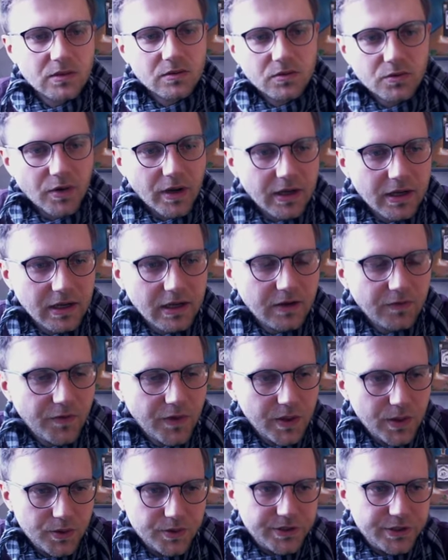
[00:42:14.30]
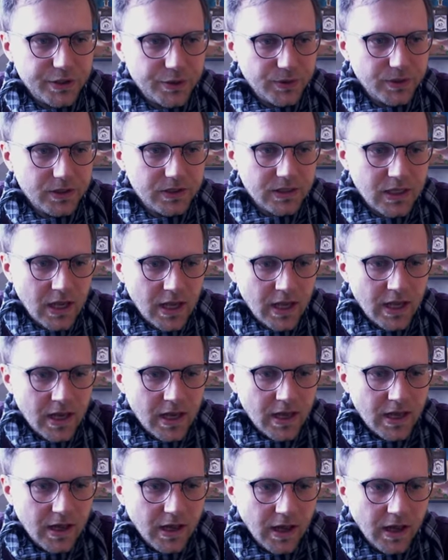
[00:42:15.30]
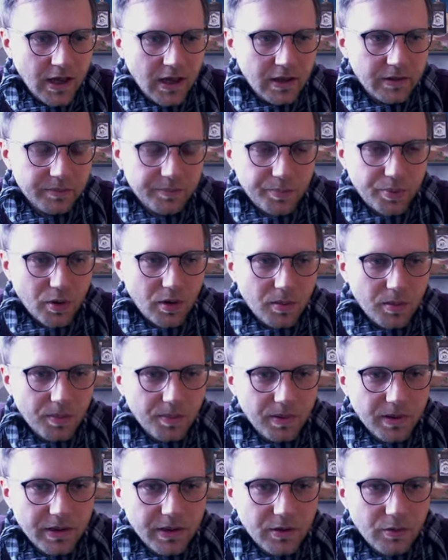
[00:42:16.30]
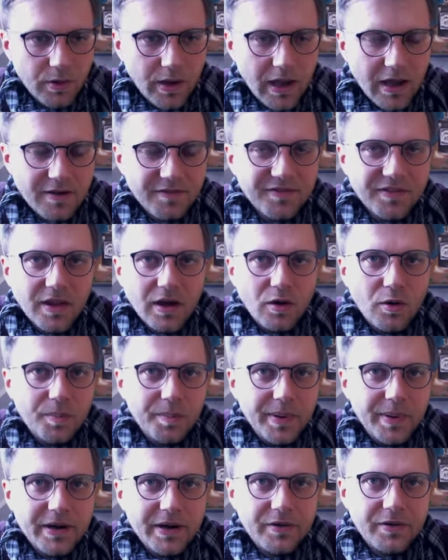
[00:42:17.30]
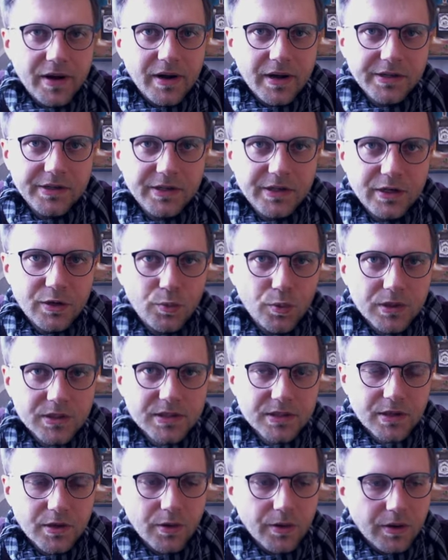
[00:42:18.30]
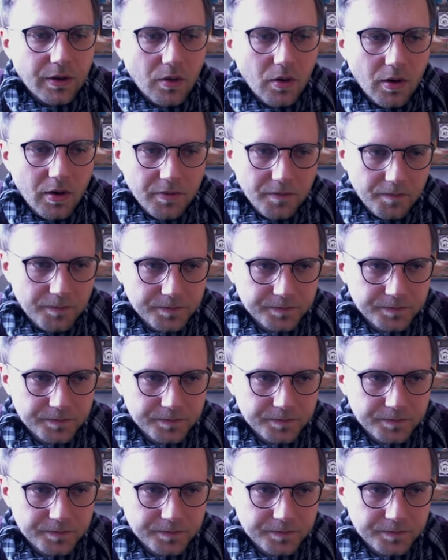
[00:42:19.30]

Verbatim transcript: training video series and probably you have now a better idea what's going on.